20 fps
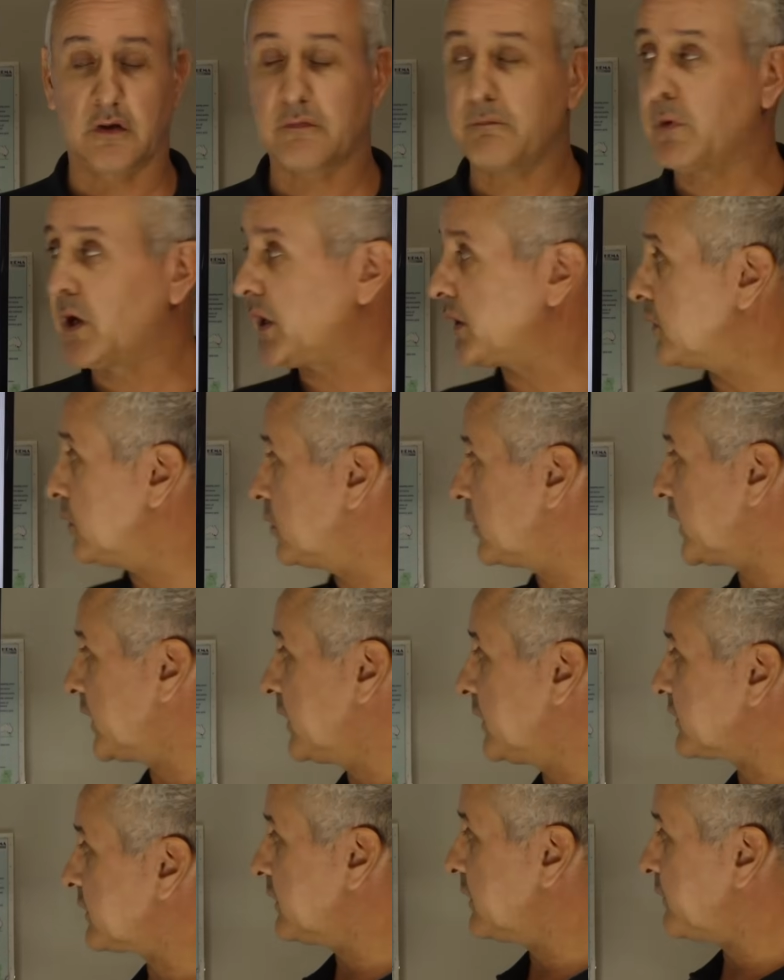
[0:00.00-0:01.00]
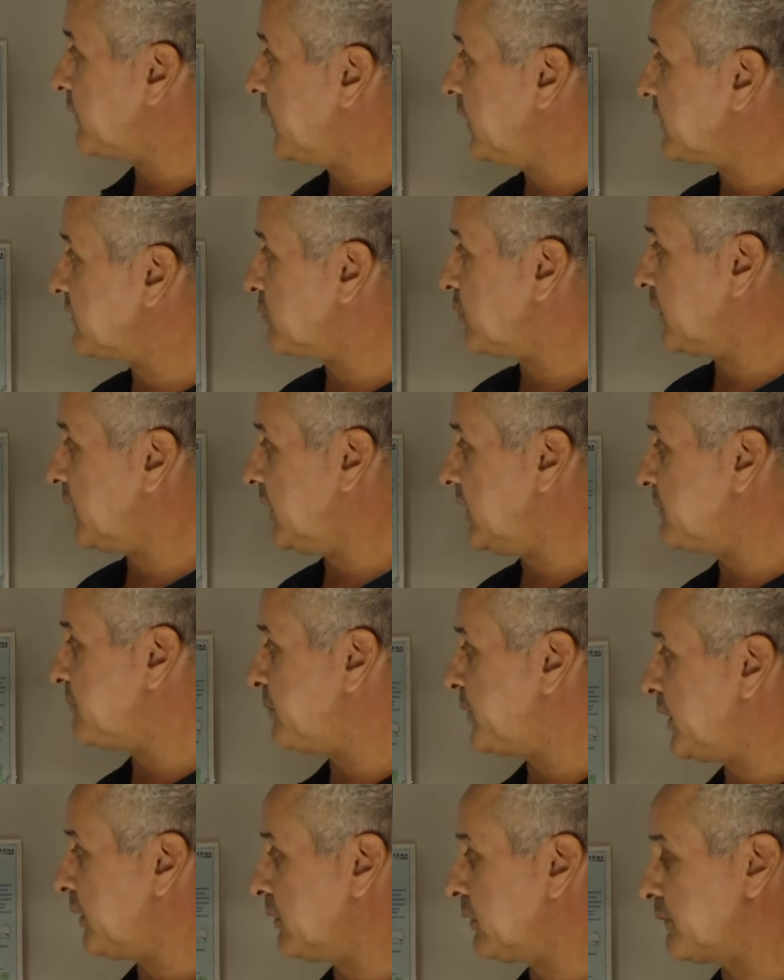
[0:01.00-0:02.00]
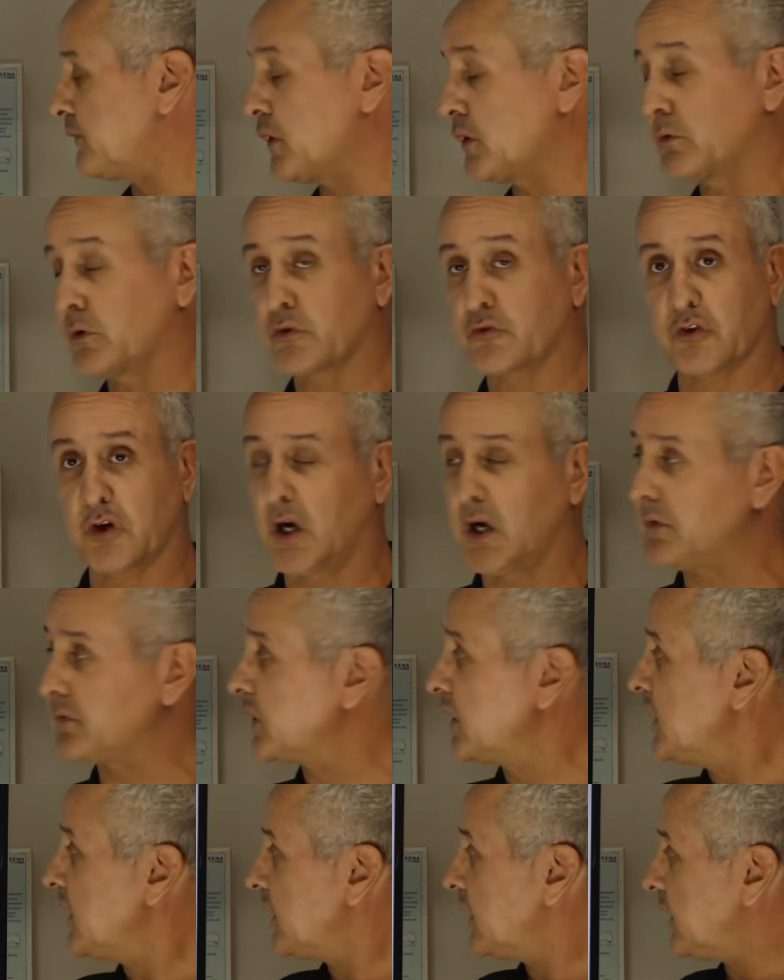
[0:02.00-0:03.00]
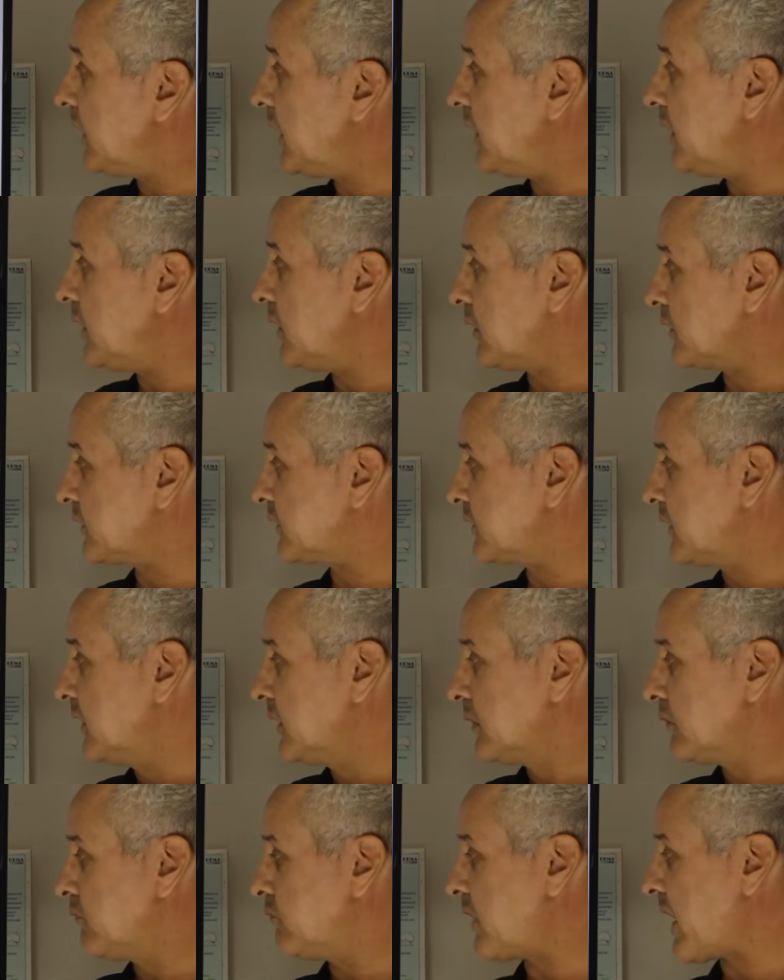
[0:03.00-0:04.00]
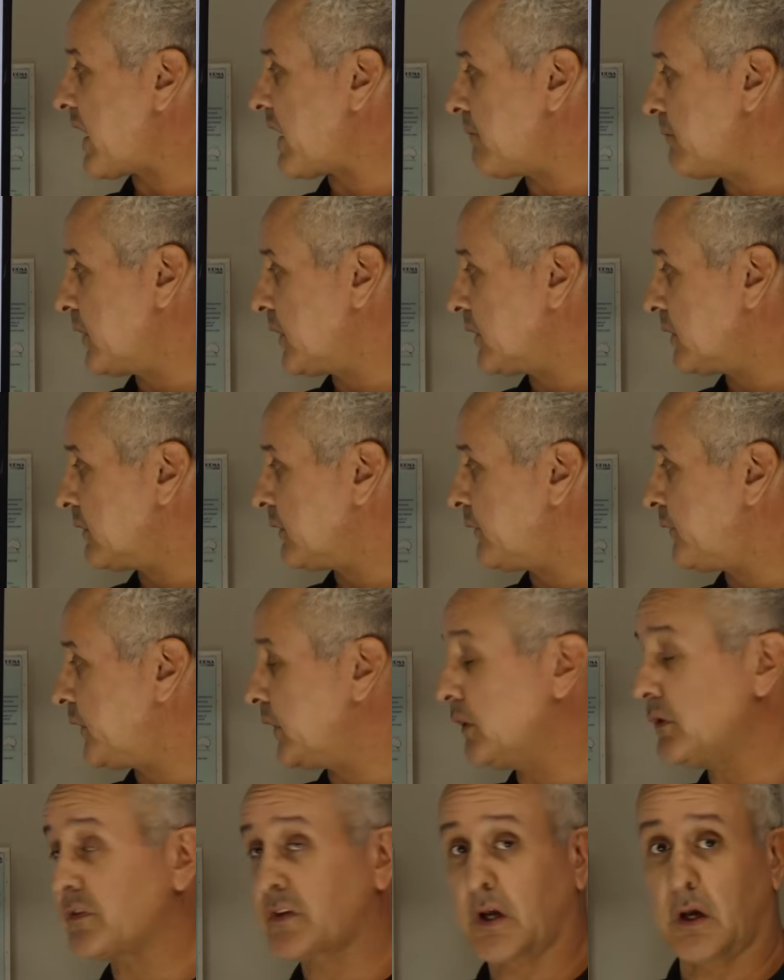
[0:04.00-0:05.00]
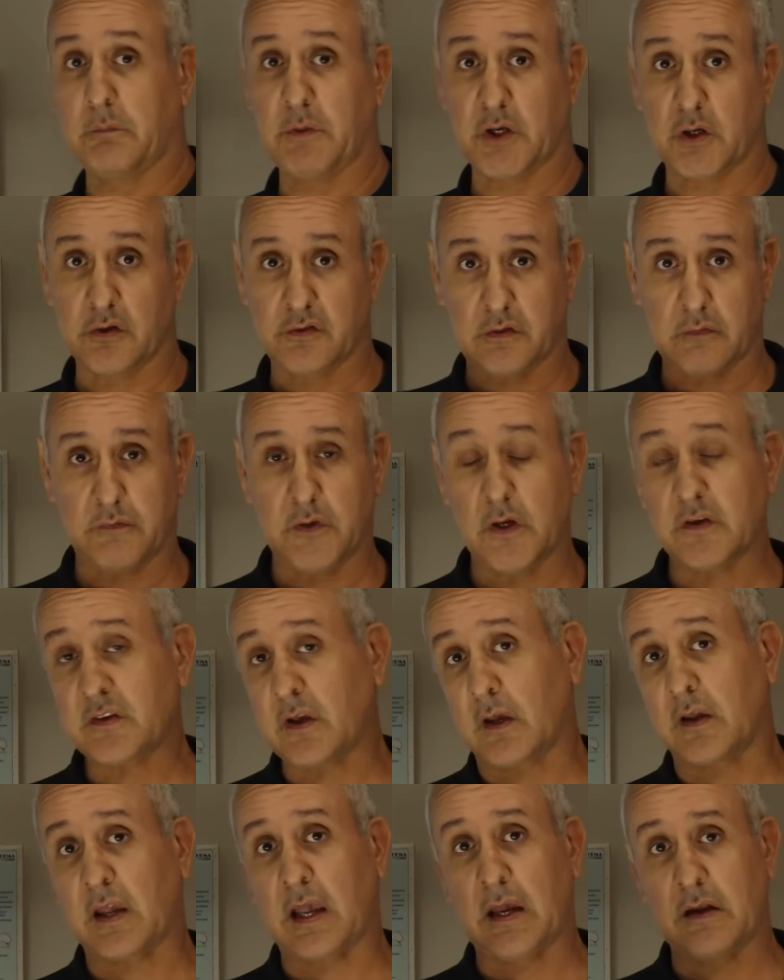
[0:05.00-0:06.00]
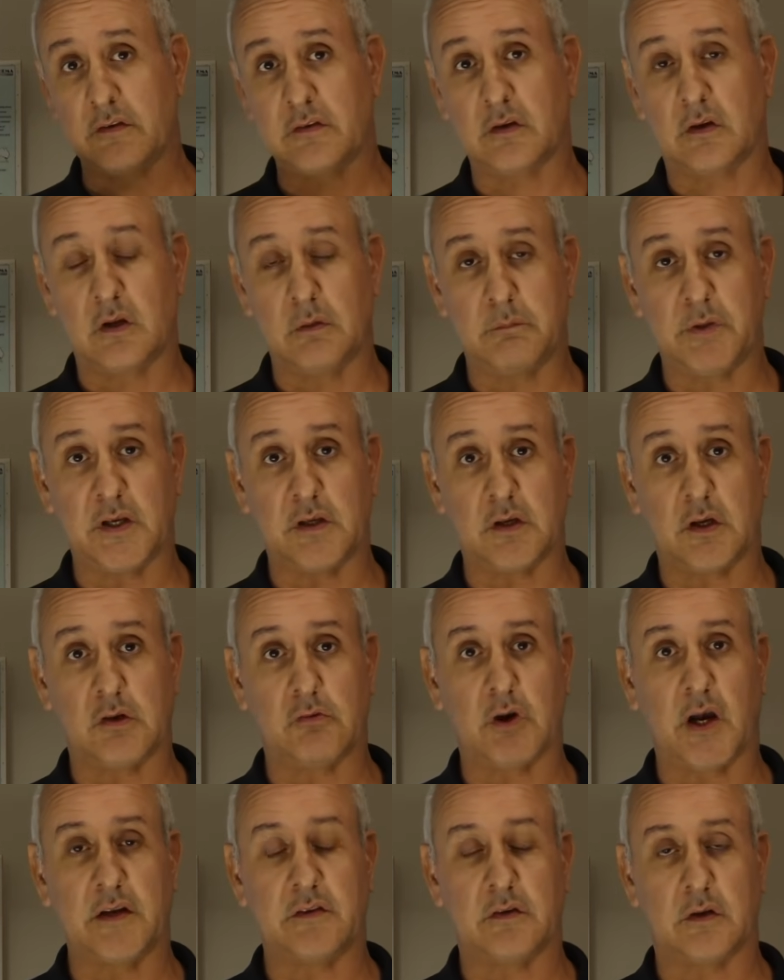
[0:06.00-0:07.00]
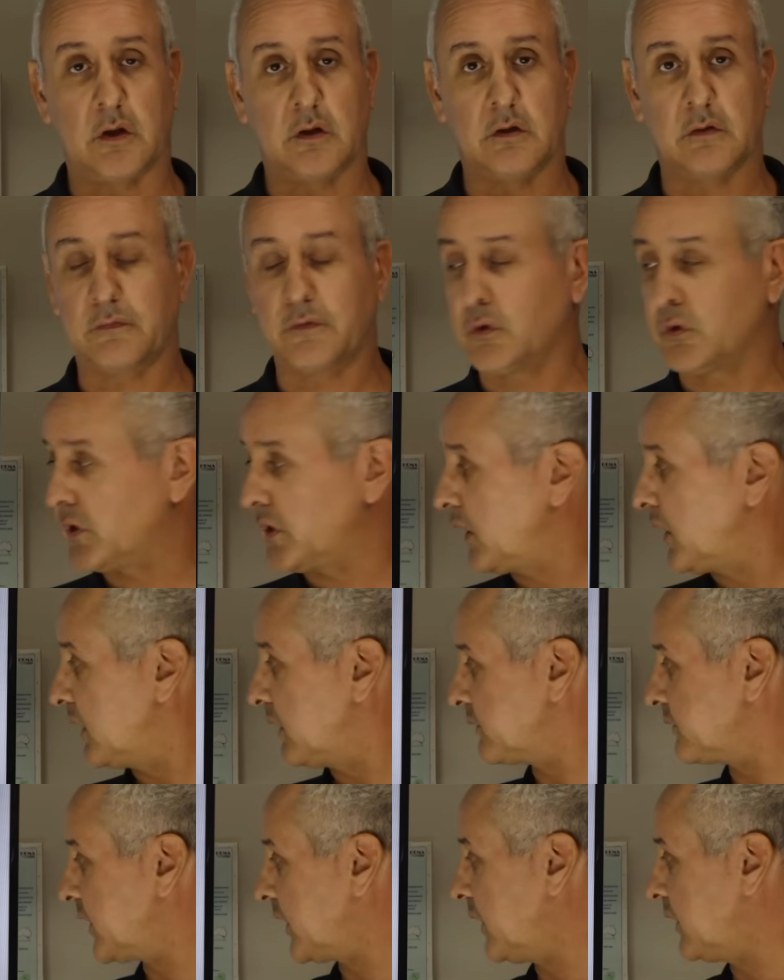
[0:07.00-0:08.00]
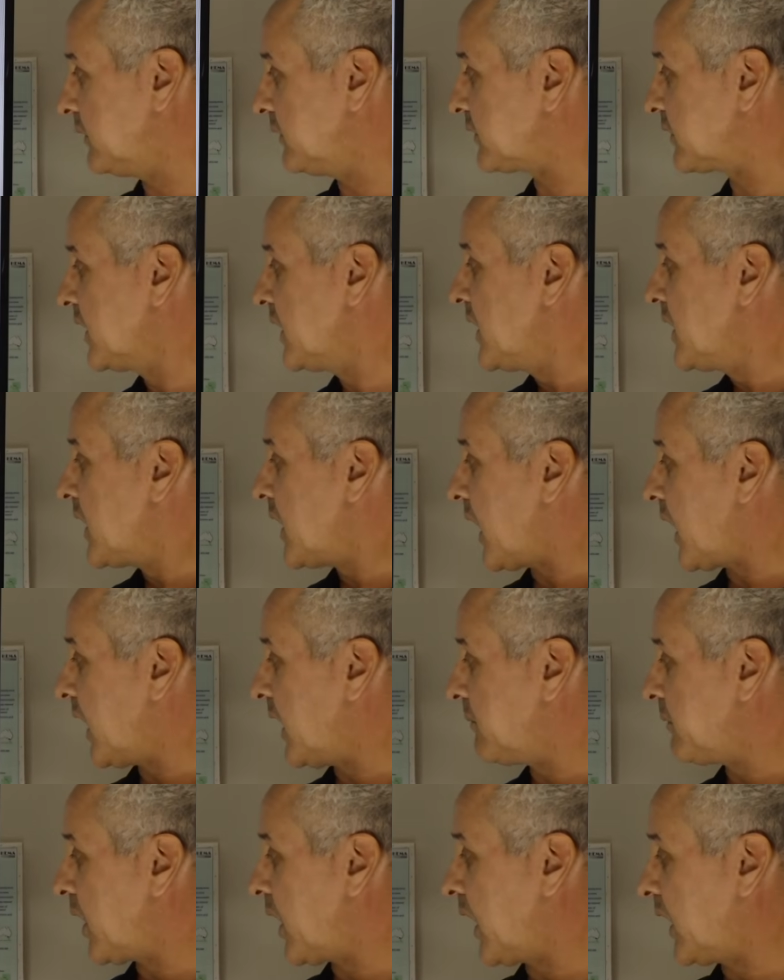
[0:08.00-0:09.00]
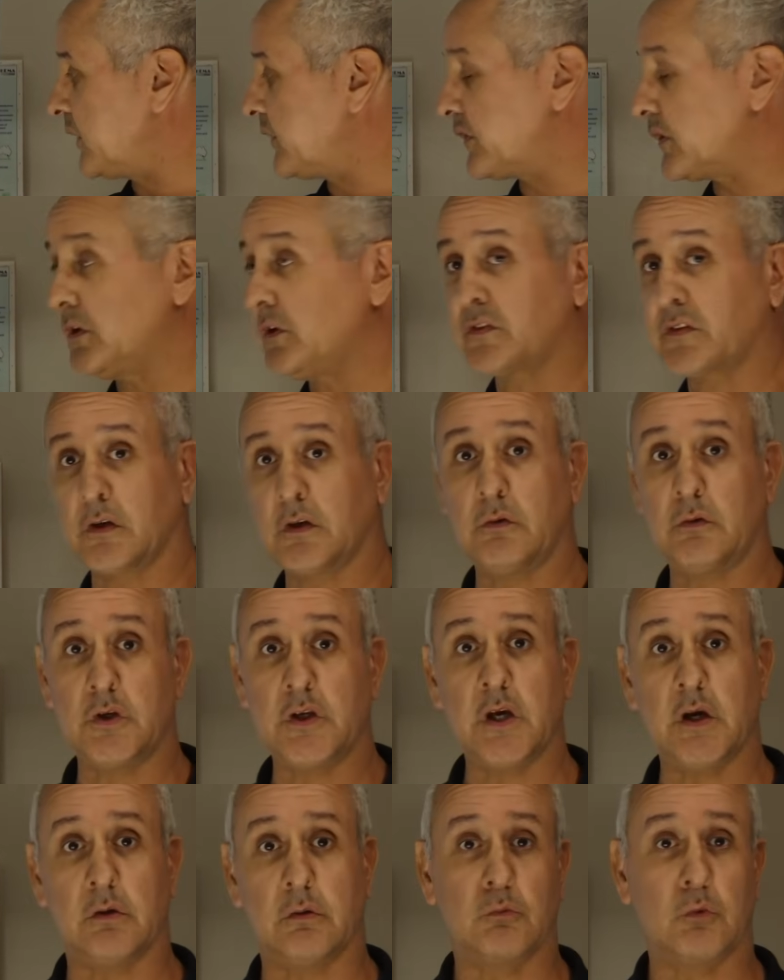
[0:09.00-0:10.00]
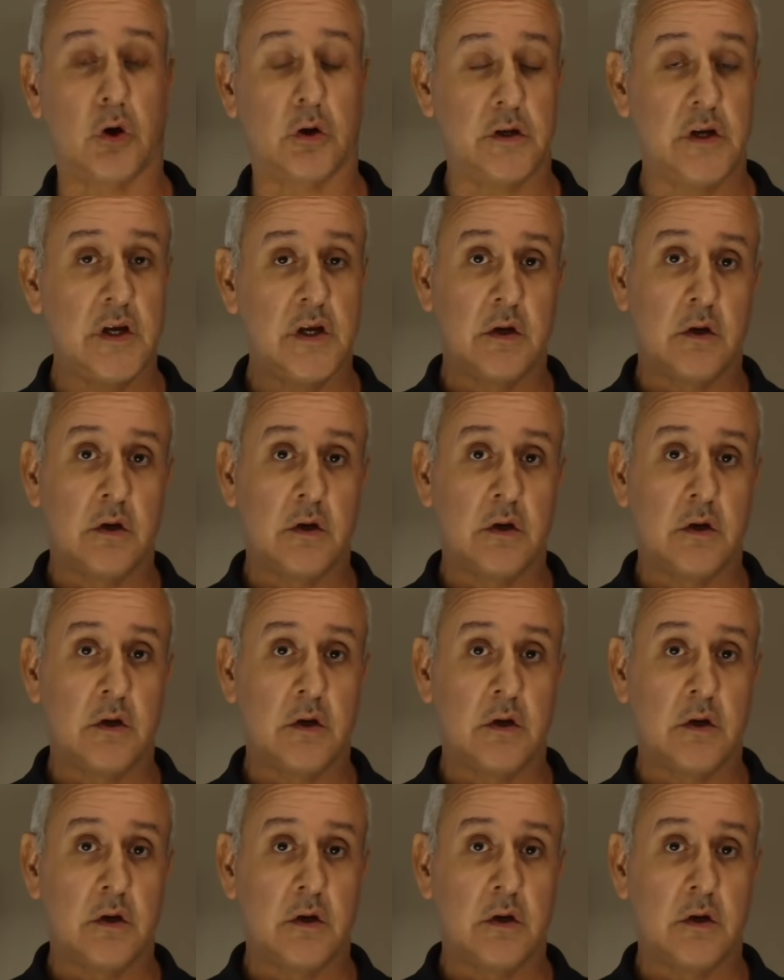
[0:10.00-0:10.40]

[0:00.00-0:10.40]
of my audience, and the first one is pure four-wheel drives. Ineos, Ram, Fuso, because the Fuso Canter can be derated under 4.5 tons. Isuzu Ute, one